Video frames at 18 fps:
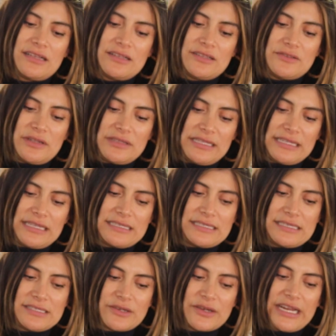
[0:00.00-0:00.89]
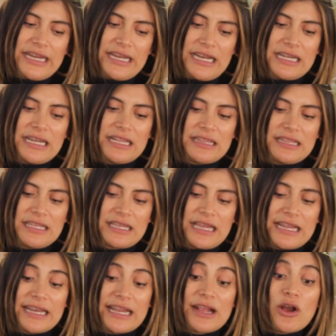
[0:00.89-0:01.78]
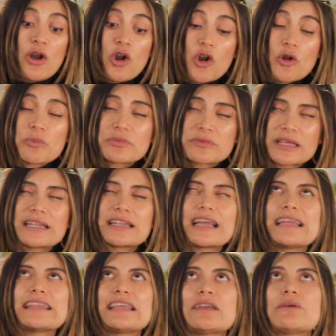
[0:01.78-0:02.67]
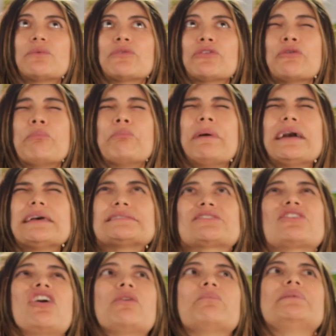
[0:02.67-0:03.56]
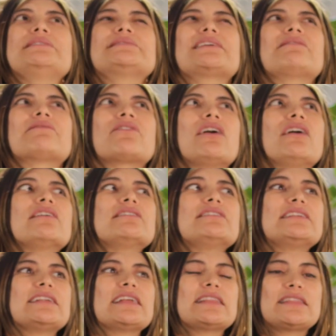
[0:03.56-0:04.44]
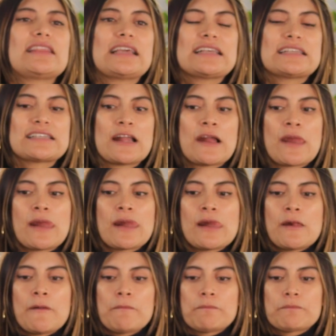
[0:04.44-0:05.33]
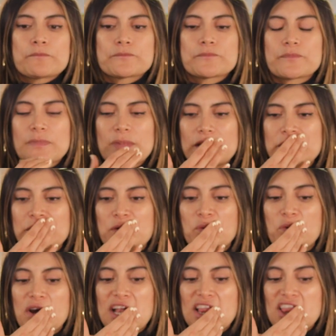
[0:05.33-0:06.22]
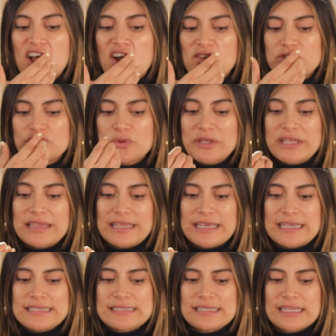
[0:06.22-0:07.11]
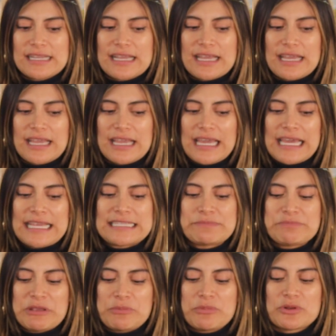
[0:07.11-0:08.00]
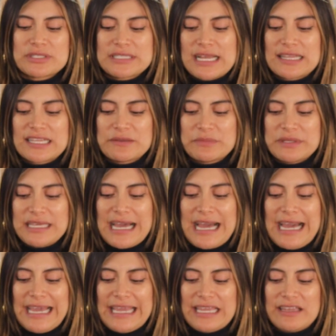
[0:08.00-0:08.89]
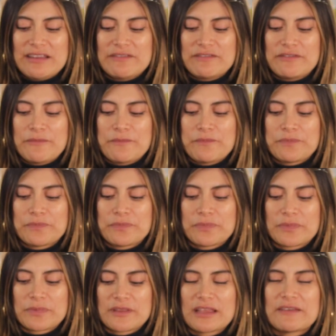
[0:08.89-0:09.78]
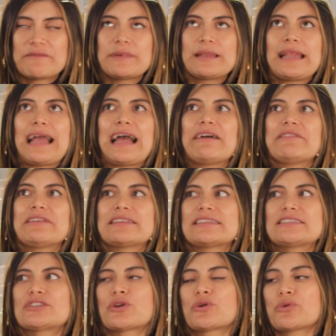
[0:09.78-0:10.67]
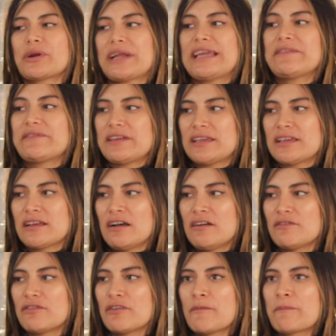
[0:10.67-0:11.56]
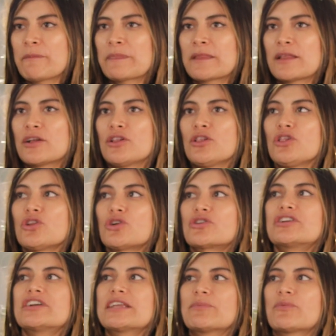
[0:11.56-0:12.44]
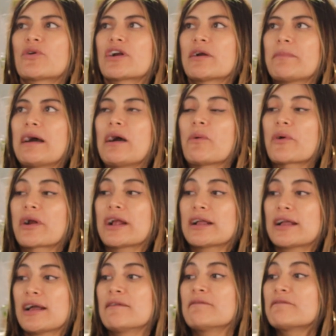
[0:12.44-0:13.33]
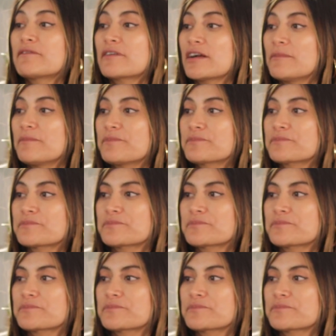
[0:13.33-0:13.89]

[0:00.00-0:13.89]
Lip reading: So I think this is great, and I think the best comments I've gotten, and I think why I love doing this is people telling me I've been having this craving of learning more about where I come from,